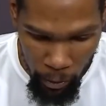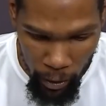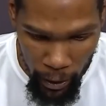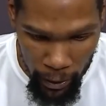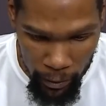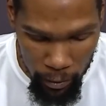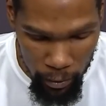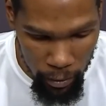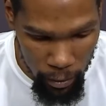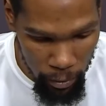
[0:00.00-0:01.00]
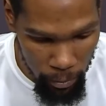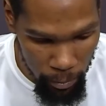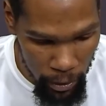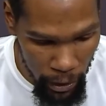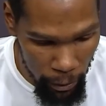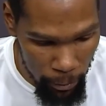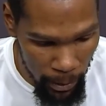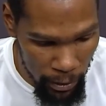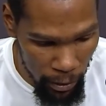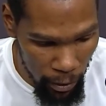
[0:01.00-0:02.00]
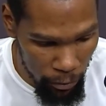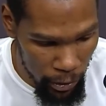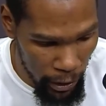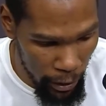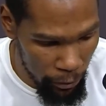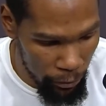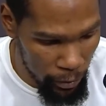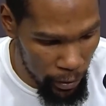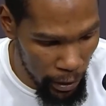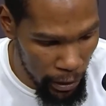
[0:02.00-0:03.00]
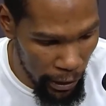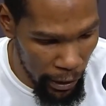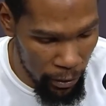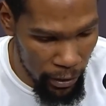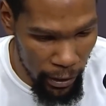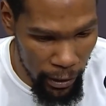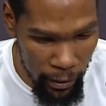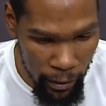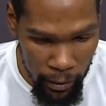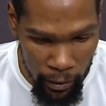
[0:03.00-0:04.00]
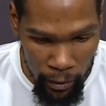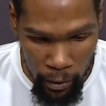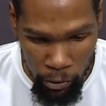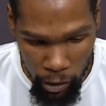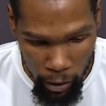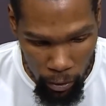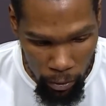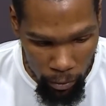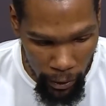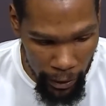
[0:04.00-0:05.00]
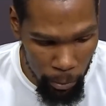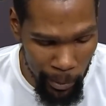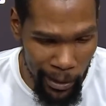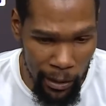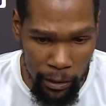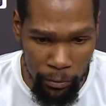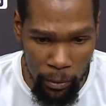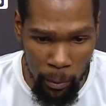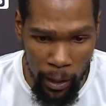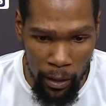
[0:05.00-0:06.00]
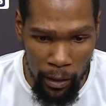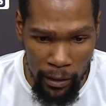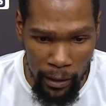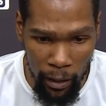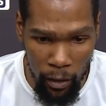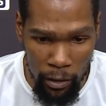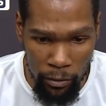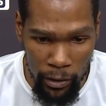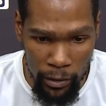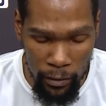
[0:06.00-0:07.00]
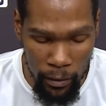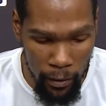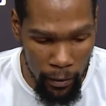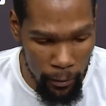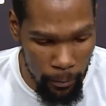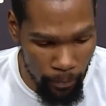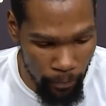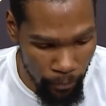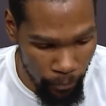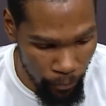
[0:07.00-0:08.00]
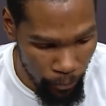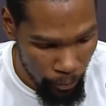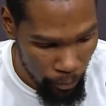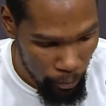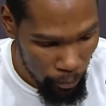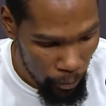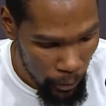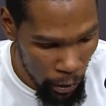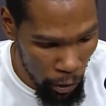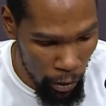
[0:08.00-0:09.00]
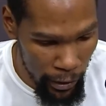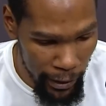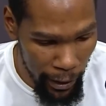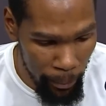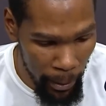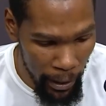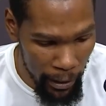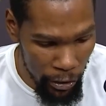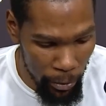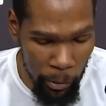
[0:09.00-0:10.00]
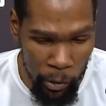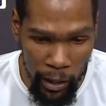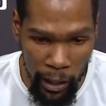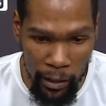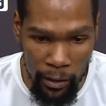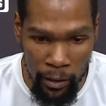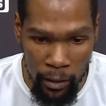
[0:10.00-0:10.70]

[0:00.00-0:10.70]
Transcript: you got James, myself, Jeff, DJ out there, Joe, guys who've been in the league for a while. I think all of us, you know, on the same page and communicating